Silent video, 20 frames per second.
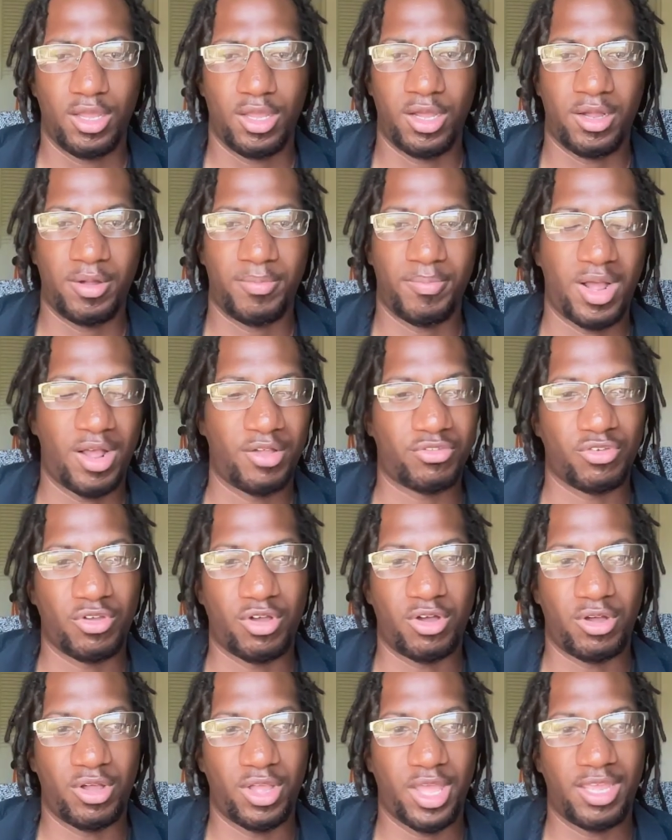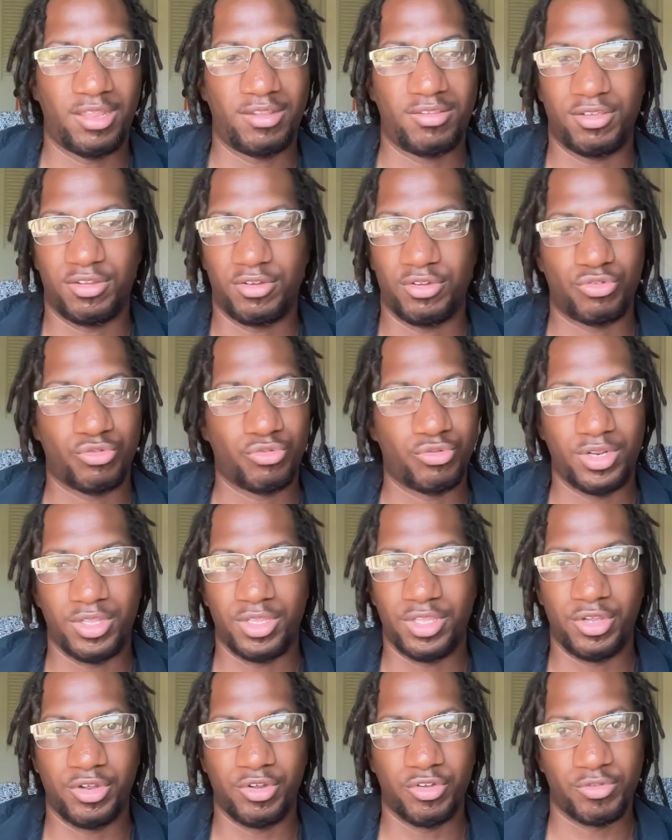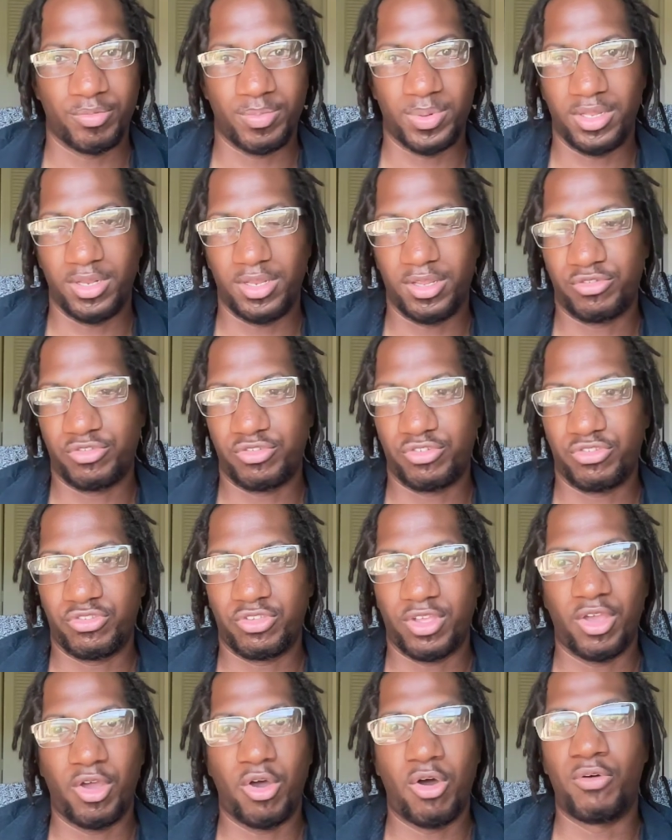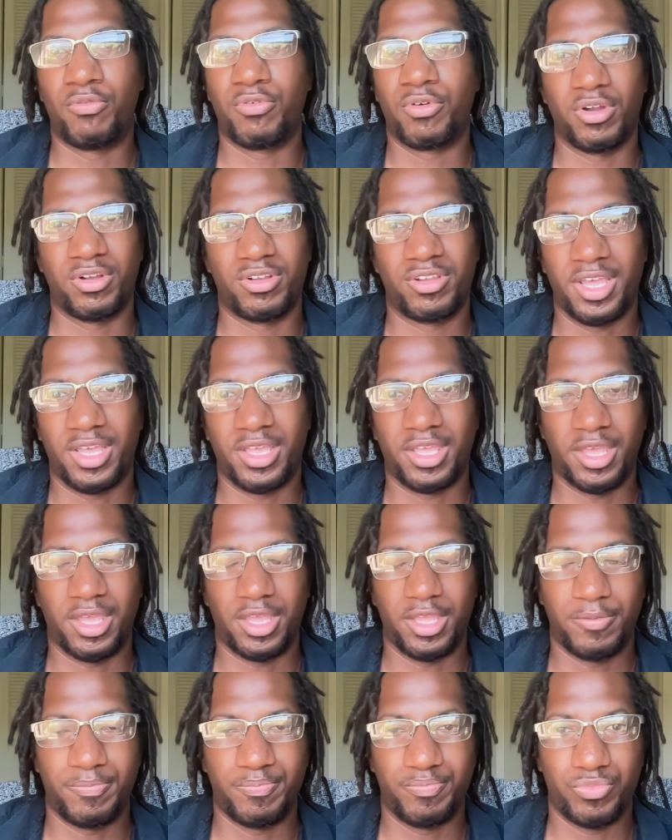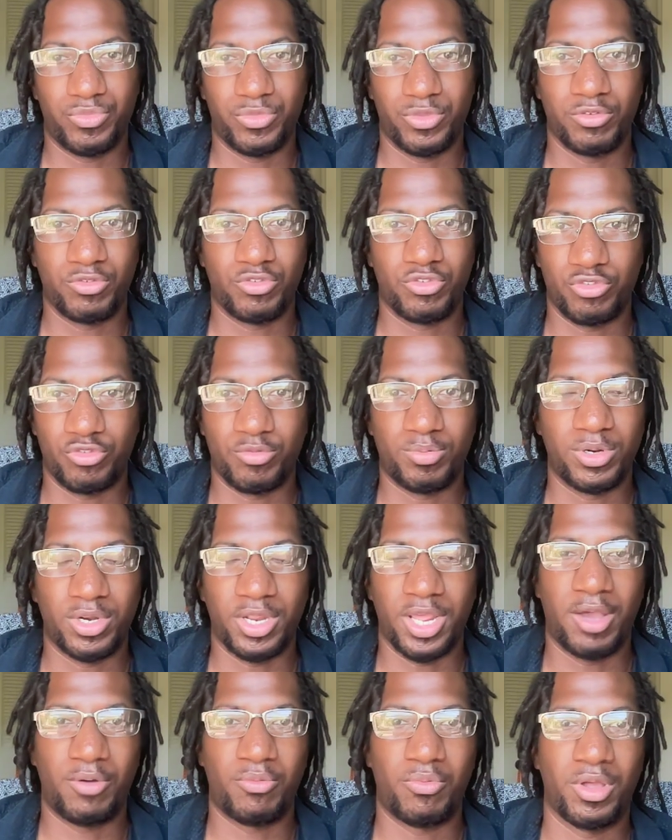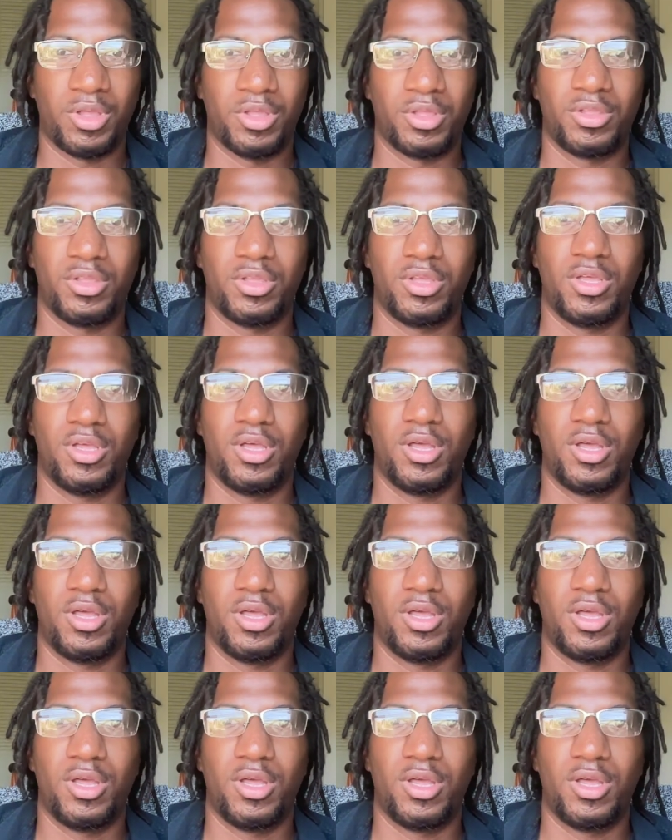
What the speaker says: I saw 18 to 20 years, but let's just say over a decade. Let's just put it that way.